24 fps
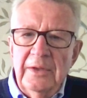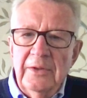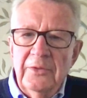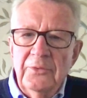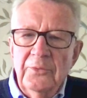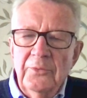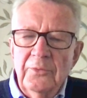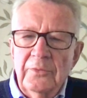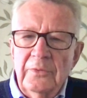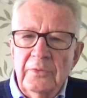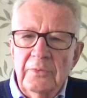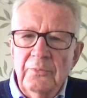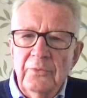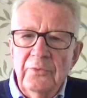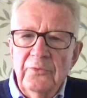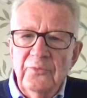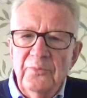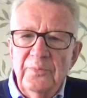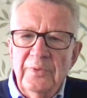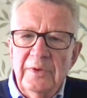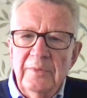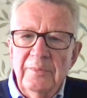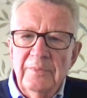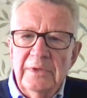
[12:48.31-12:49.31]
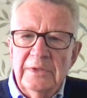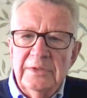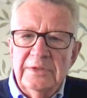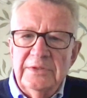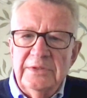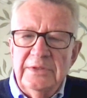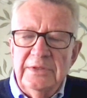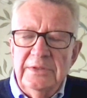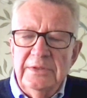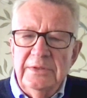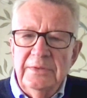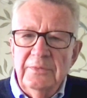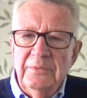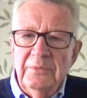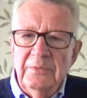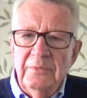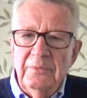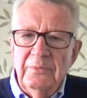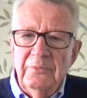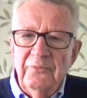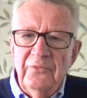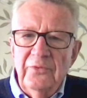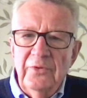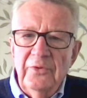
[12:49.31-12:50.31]
I thought it would spread much
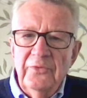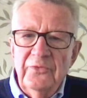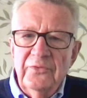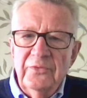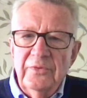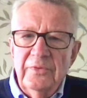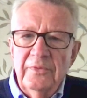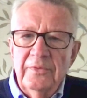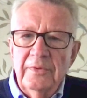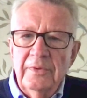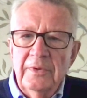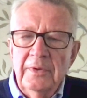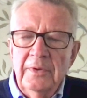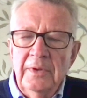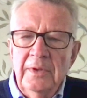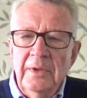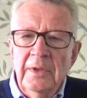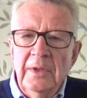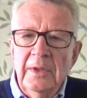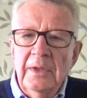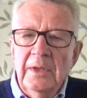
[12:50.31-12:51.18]
faster